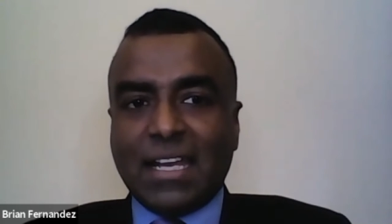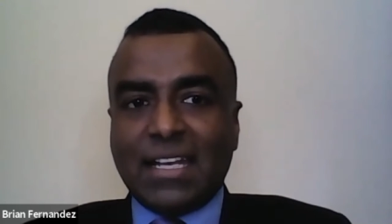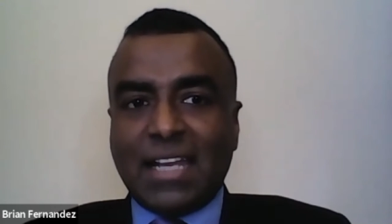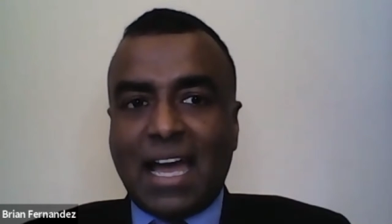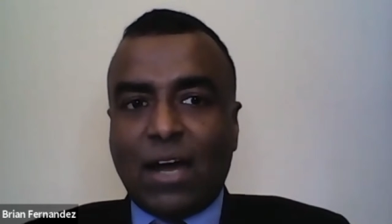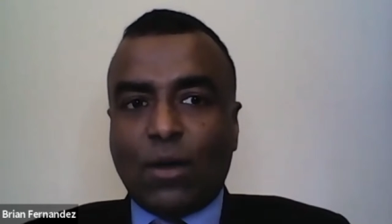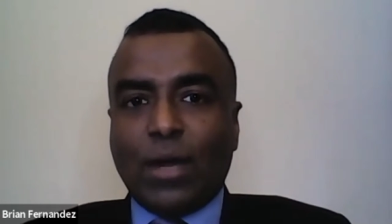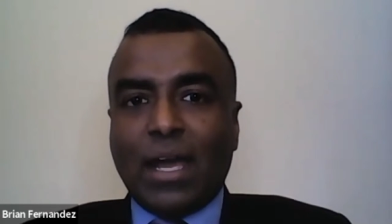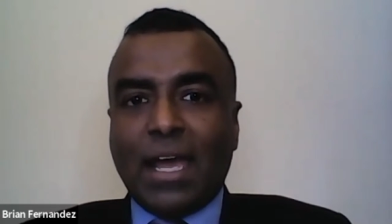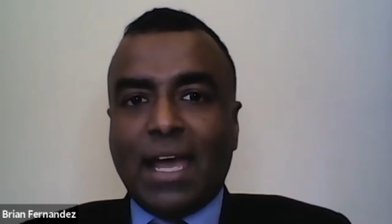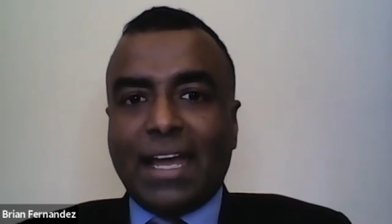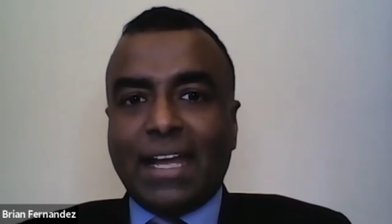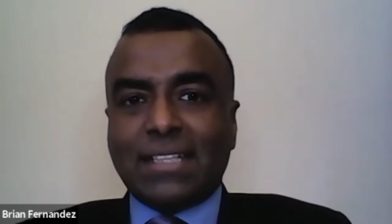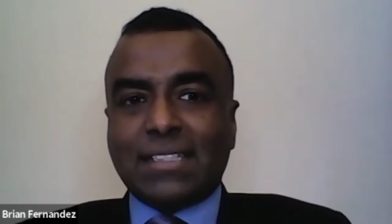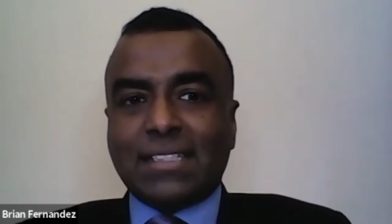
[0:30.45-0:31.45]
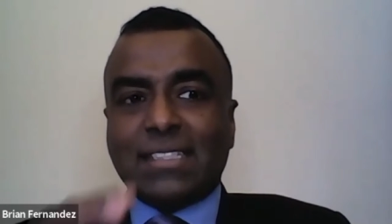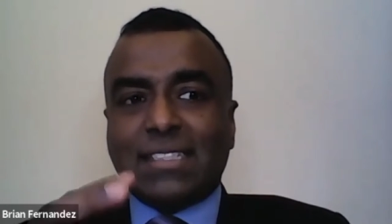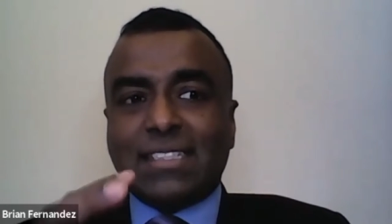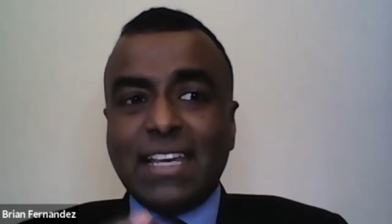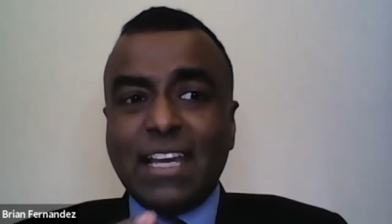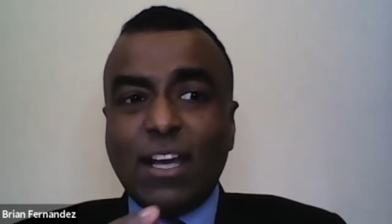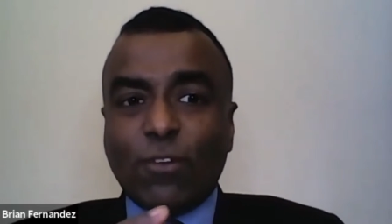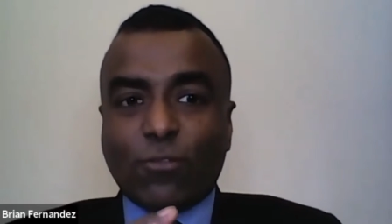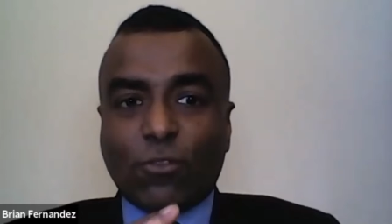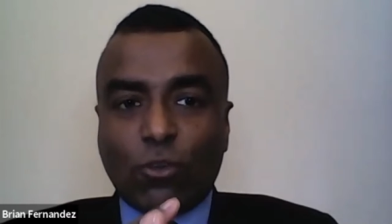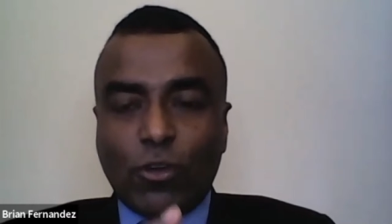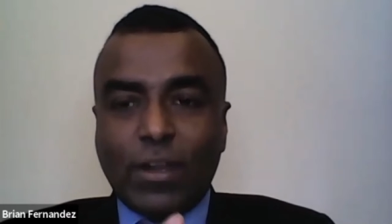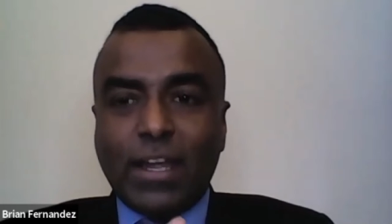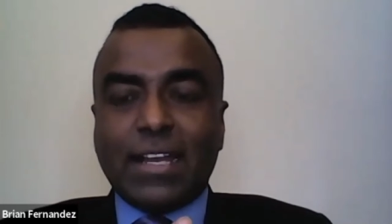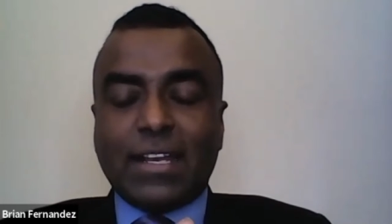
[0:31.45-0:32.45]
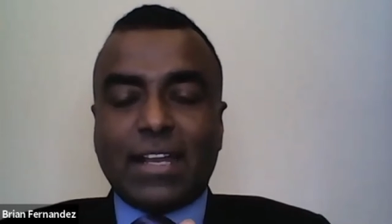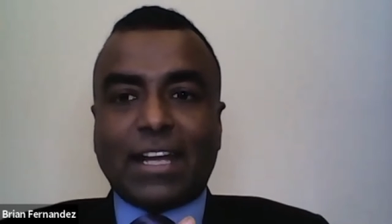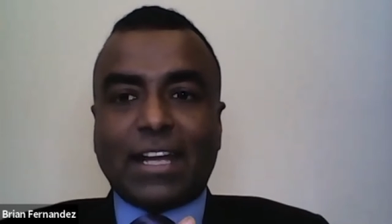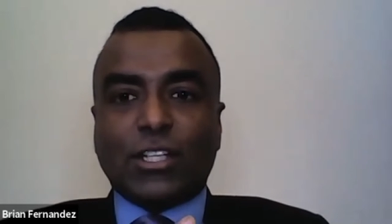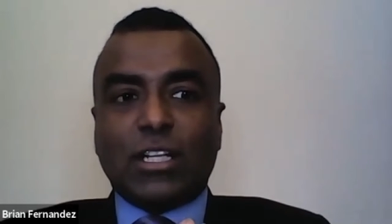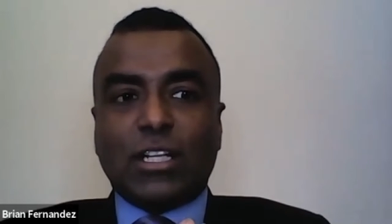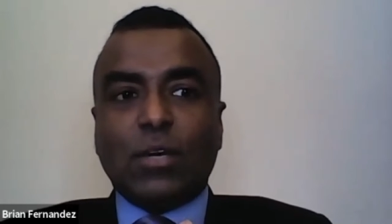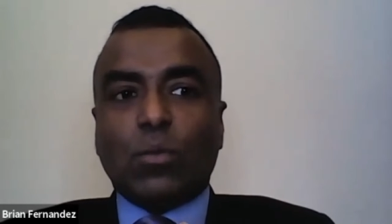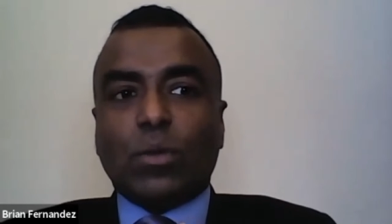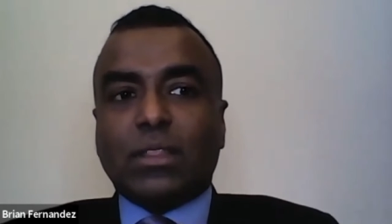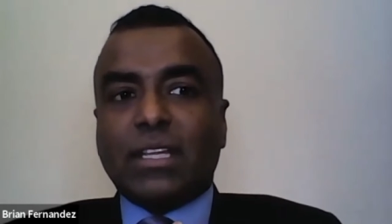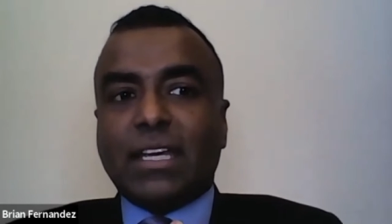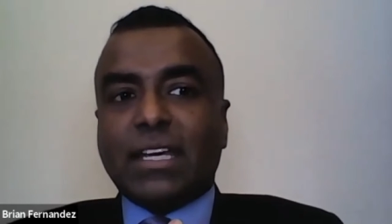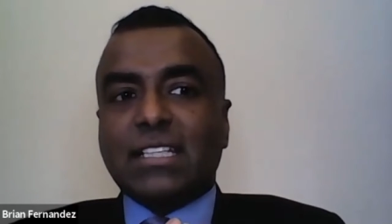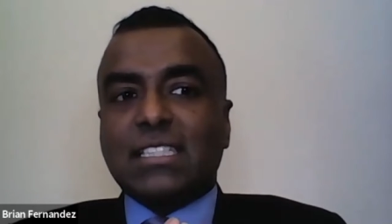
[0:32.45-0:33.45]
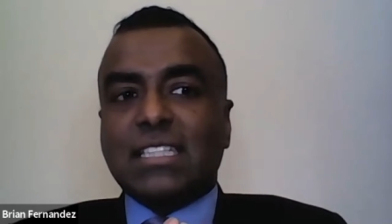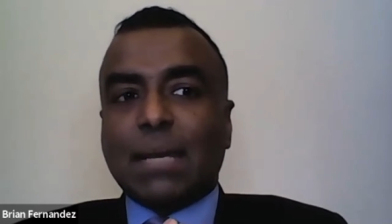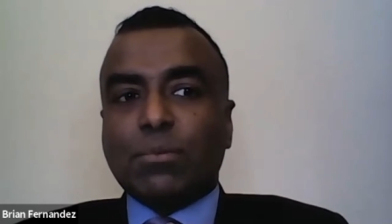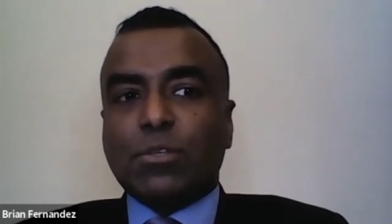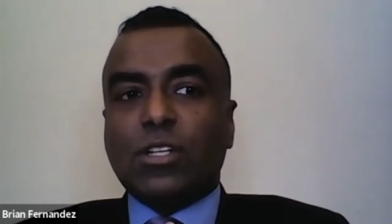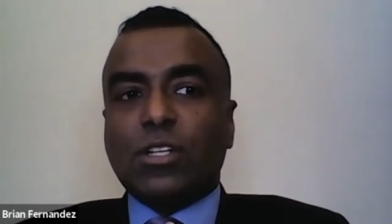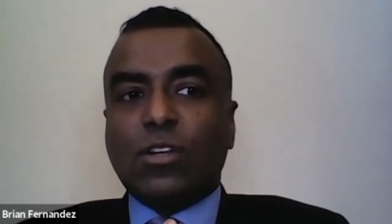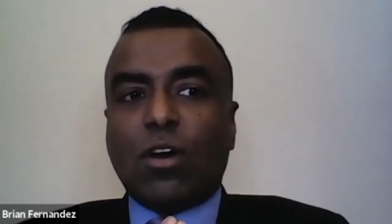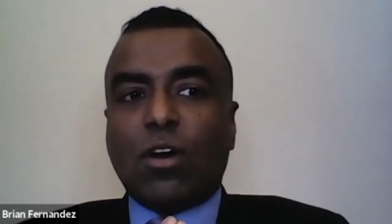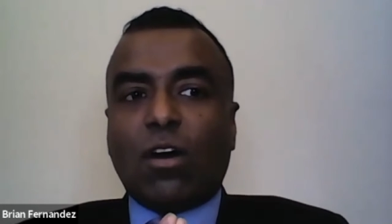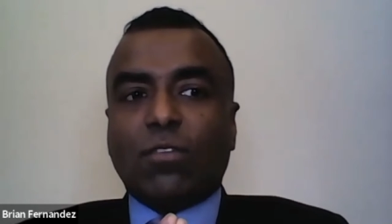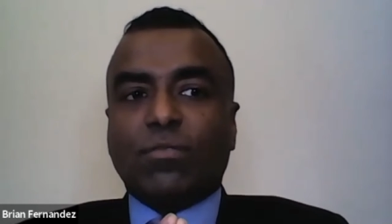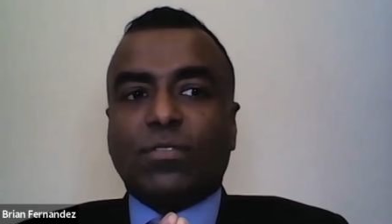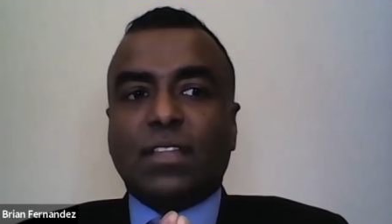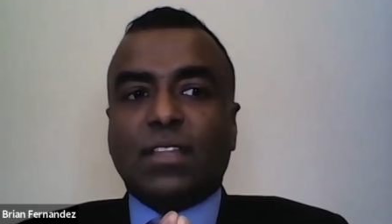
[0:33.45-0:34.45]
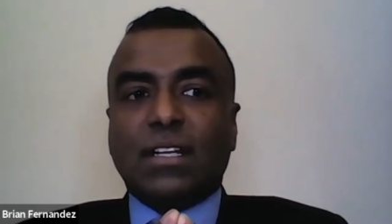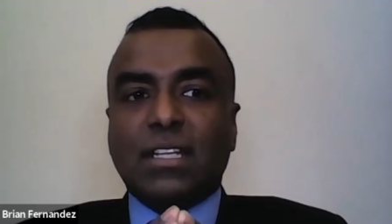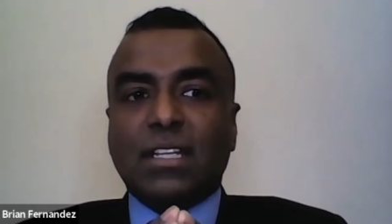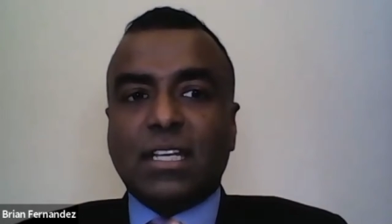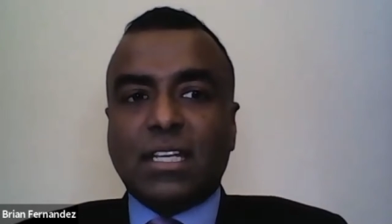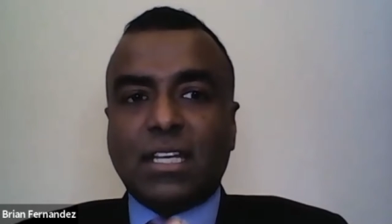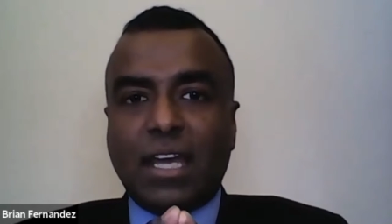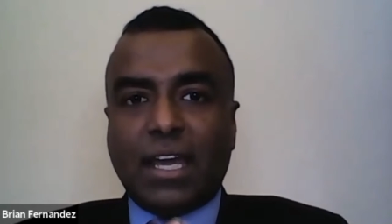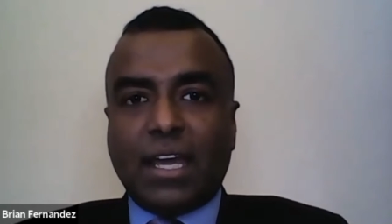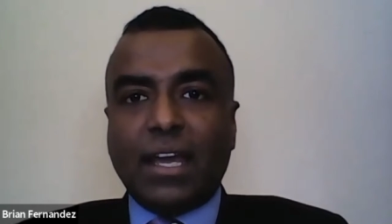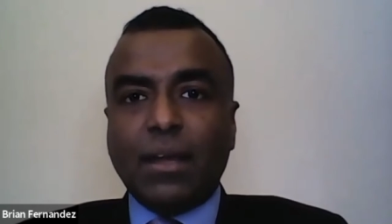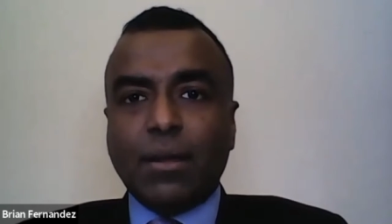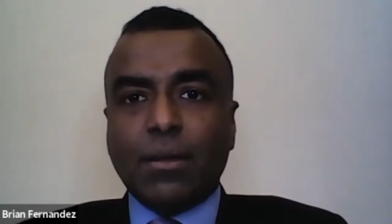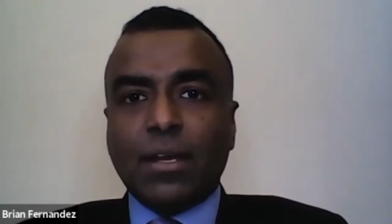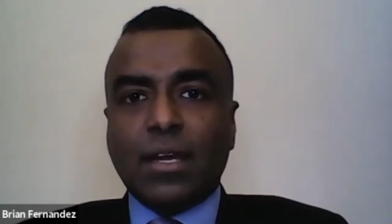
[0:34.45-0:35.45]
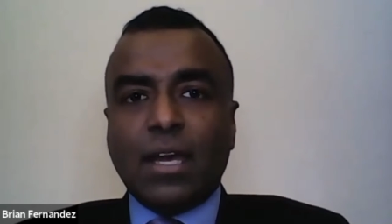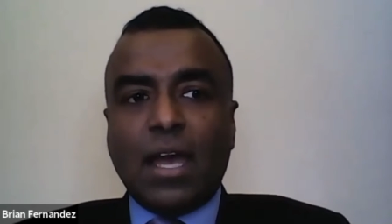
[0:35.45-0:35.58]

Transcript: Now, it's the sea of green, actually, with the exception of the Nikkei.